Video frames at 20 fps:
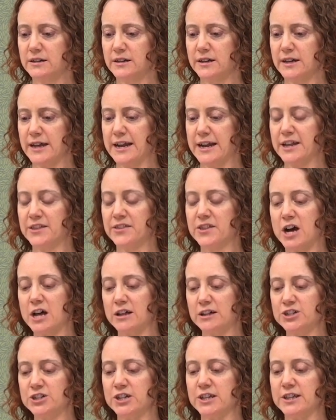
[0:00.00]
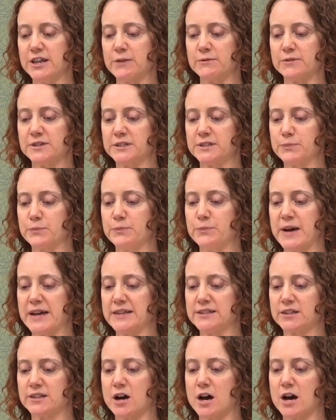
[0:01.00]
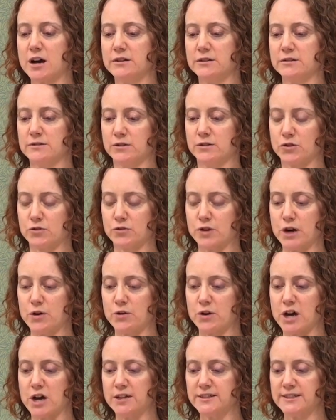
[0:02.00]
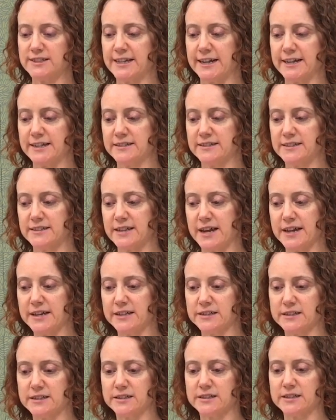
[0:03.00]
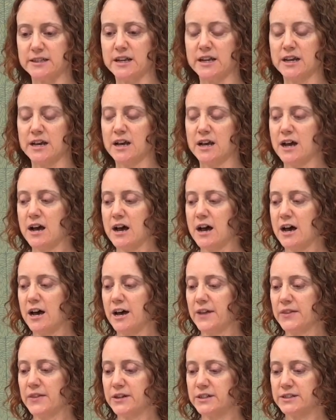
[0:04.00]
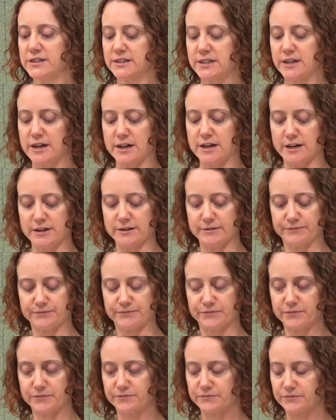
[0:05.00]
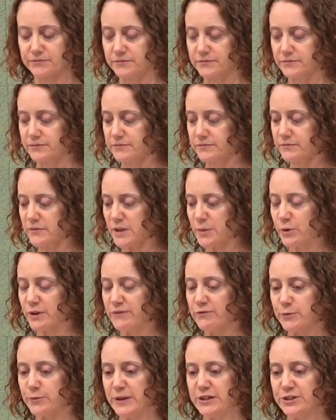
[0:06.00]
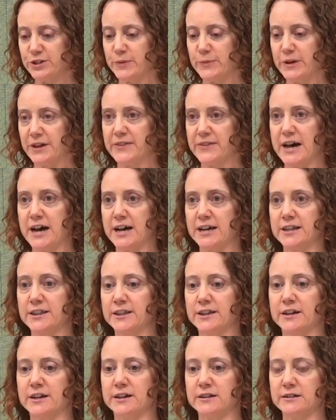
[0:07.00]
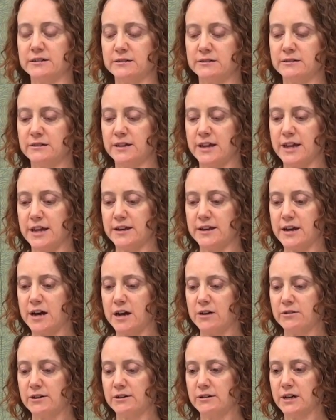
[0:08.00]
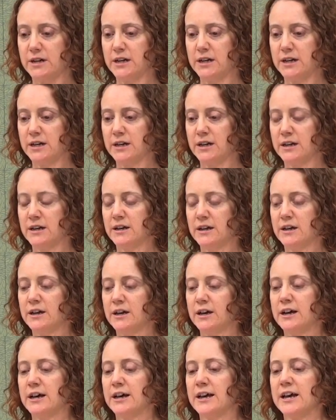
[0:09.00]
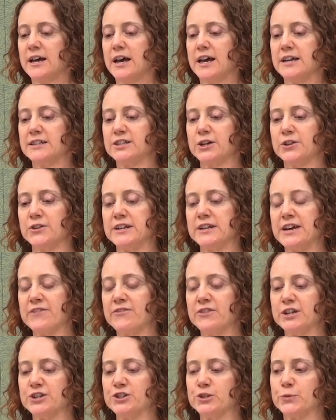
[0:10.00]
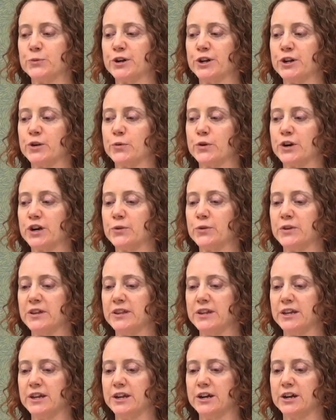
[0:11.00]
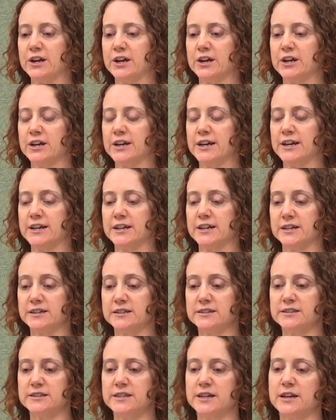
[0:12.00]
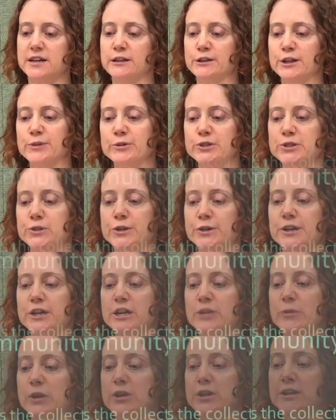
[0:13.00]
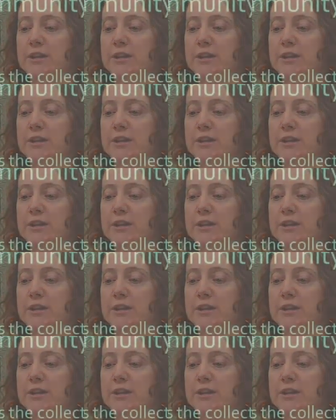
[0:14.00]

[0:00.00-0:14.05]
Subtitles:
anthology that was by Scott Crow called Setting Sights. There's more information about that in the handout. And so the definition we're going to work with here is: liberatory community